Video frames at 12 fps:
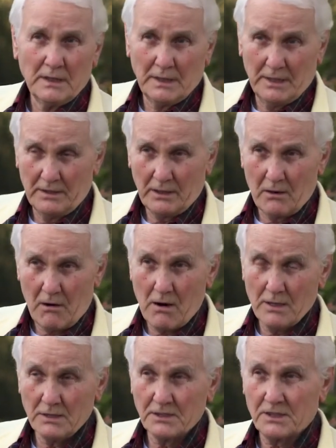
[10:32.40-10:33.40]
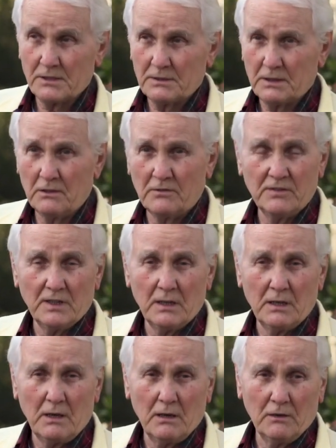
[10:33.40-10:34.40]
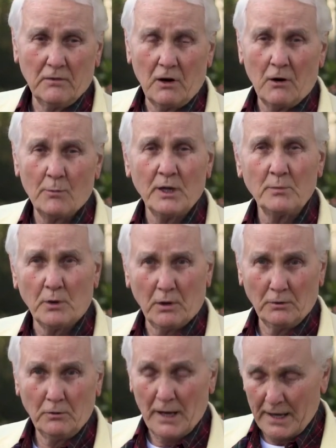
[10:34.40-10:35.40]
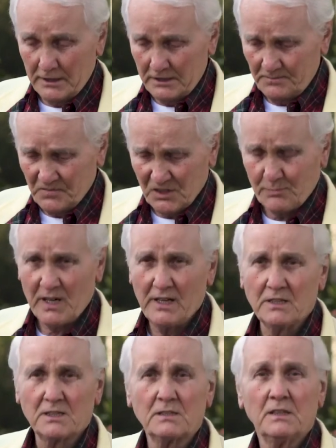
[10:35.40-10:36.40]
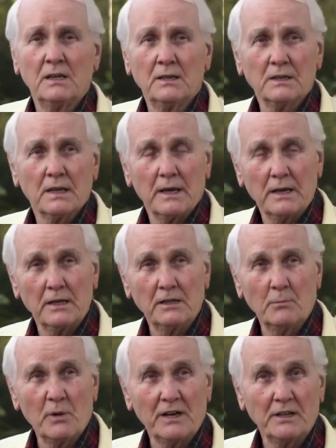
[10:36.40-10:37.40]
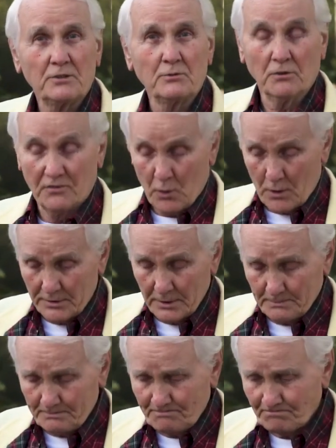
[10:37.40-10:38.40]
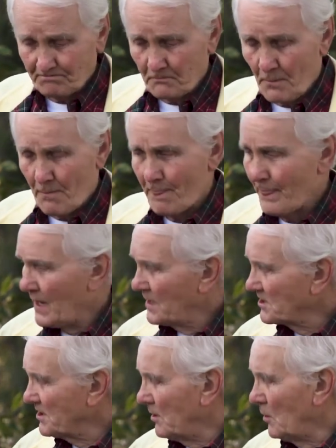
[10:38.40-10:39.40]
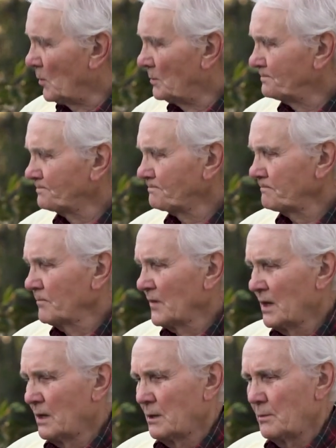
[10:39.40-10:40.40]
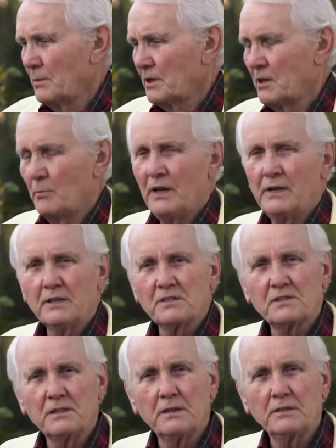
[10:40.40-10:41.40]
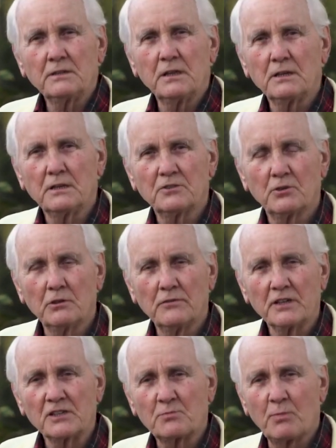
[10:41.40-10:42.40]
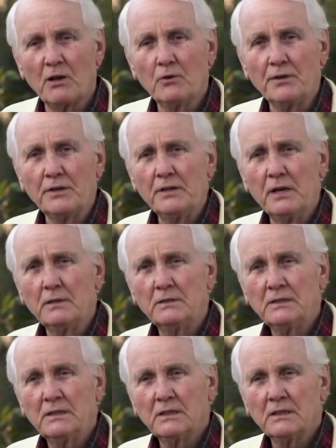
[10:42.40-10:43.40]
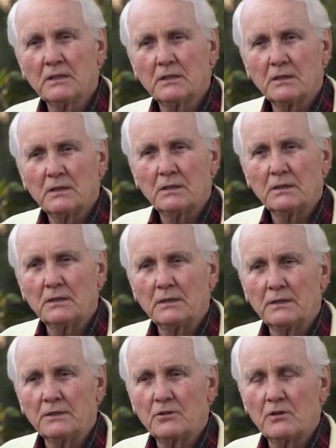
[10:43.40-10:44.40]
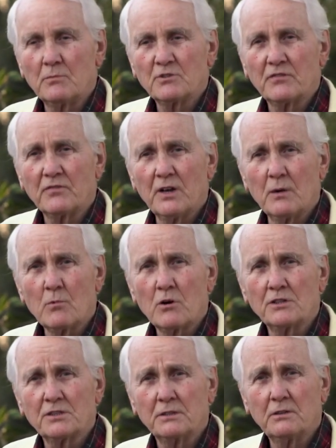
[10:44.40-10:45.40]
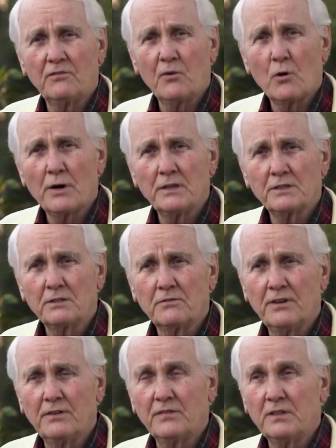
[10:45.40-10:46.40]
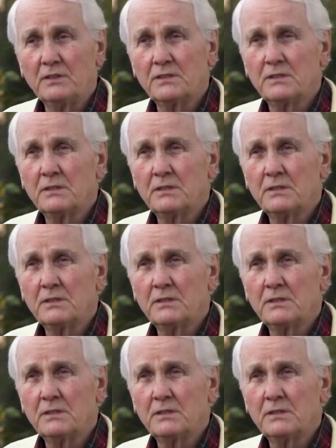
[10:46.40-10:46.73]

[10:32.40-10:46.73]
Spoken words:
in the gardens of all people who had space and the money to afford them. So camellias then sort of exploded in terms of numbers in the 40s and 50s.